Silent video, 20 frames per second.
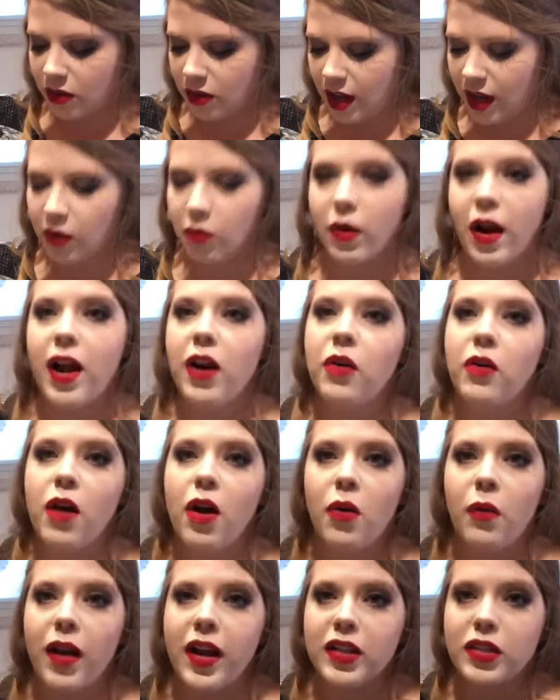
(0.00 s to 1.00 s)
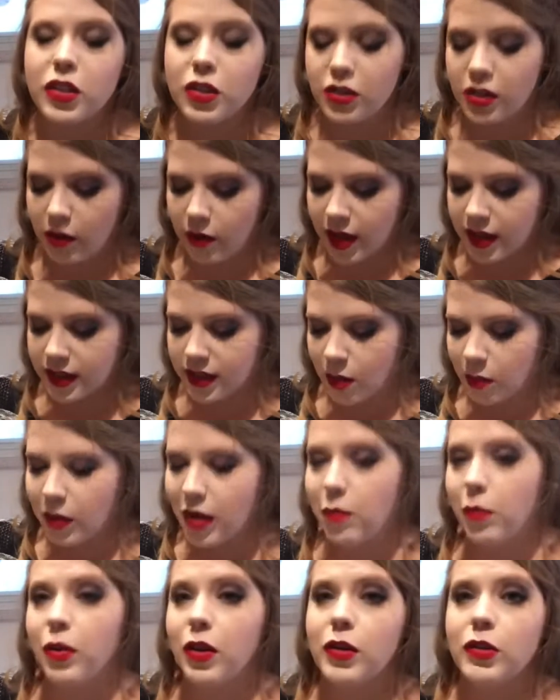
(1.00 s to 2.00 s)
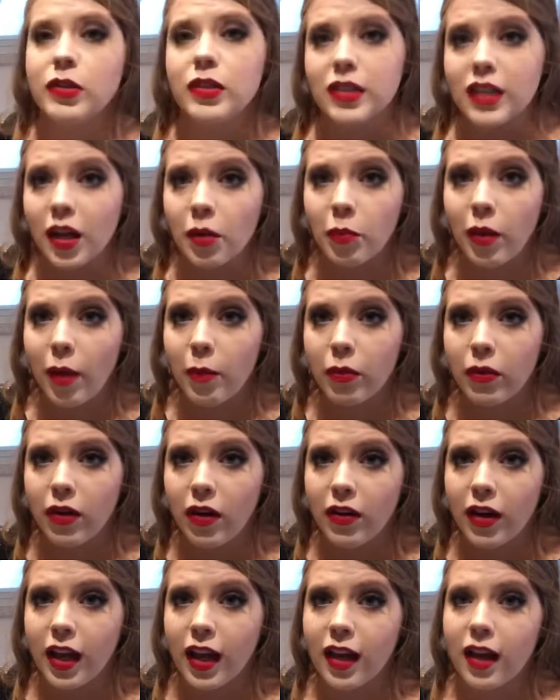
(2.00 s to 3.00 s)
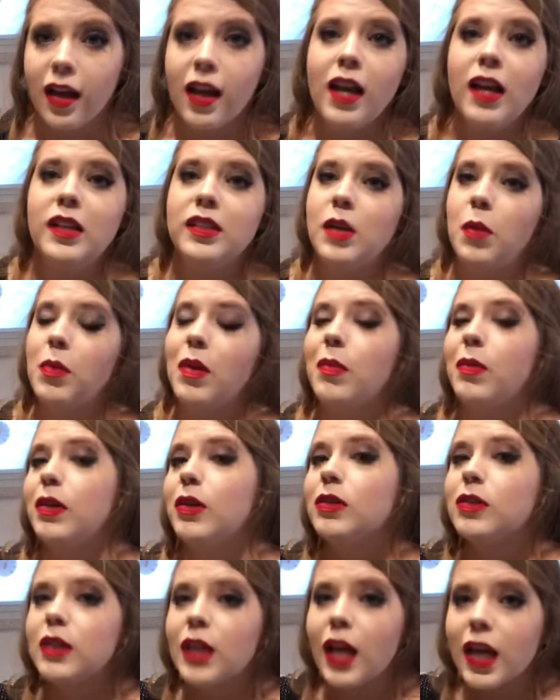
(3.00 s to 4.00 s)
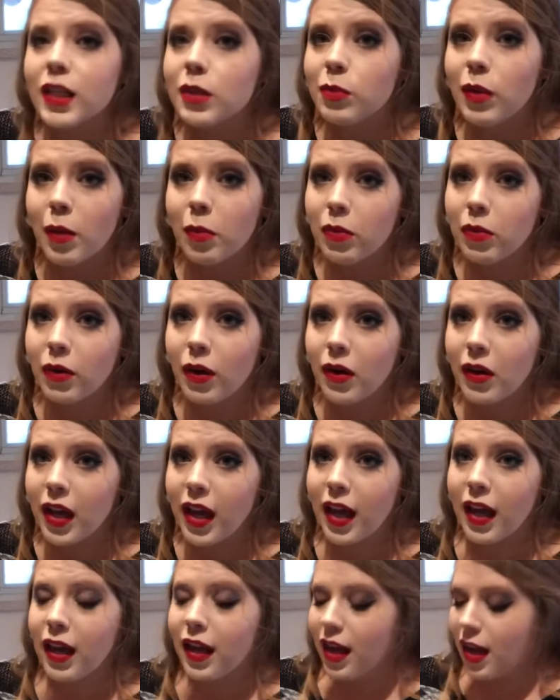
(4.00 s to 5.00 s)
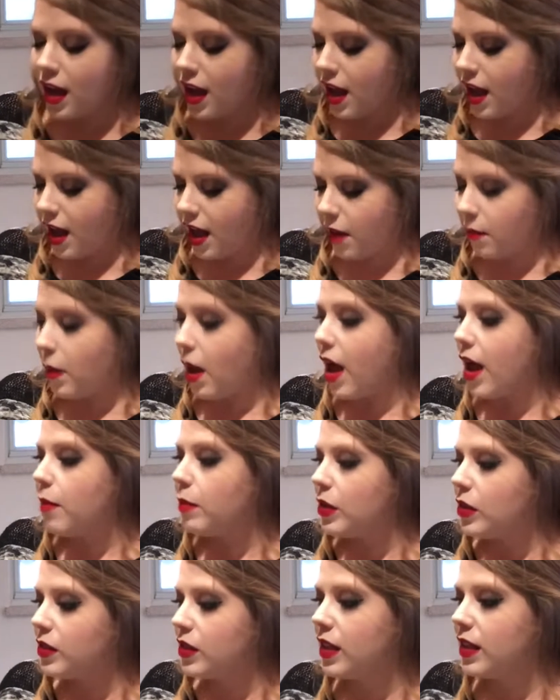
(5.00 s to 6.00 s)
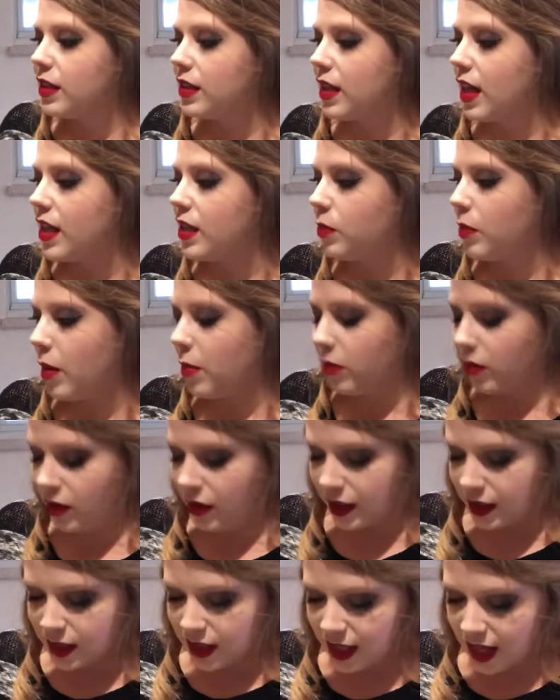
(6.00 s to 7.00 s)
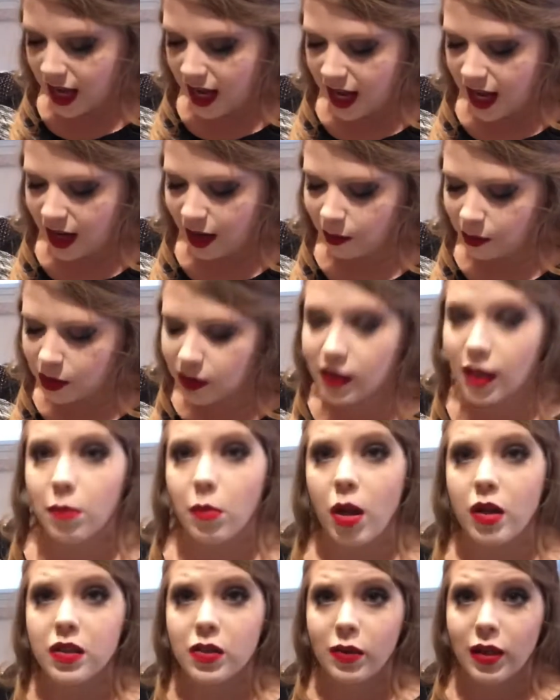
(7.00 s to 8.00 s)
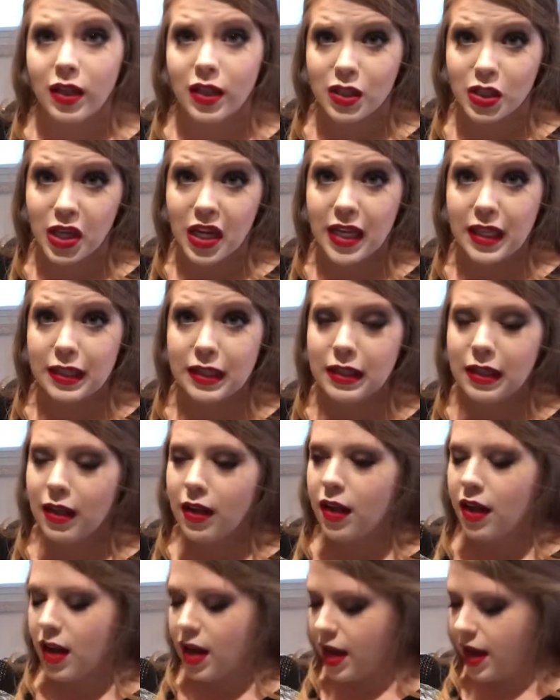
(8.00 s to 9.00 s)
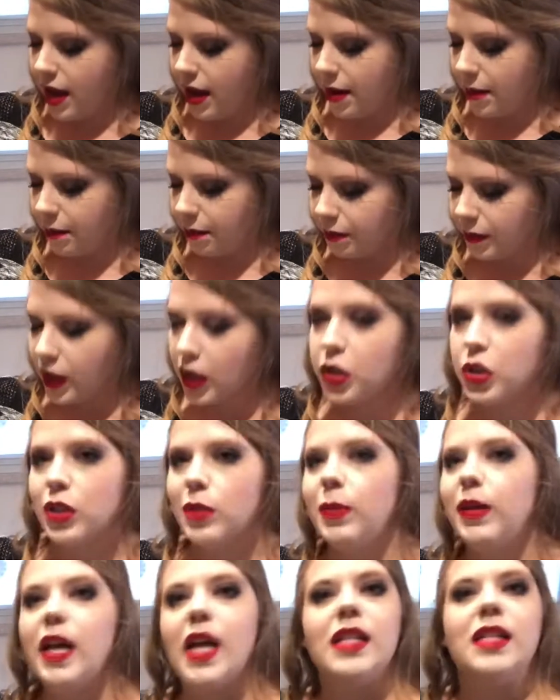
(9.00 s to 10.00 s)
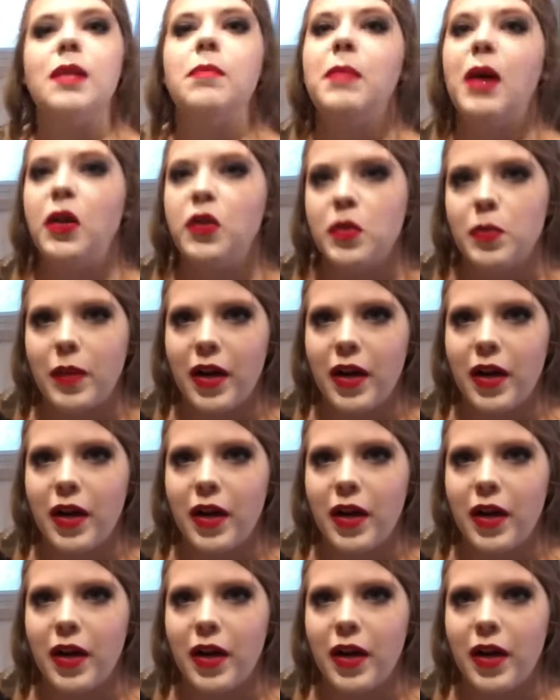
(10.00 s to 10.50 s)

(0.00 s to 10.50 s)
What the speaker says: like right or wrong way to do it. Some people use stick pepperoni, some people use sliced pepperoni. I'm using sliced pepperoni today, and I'm using mozzarella cheese, just because it melts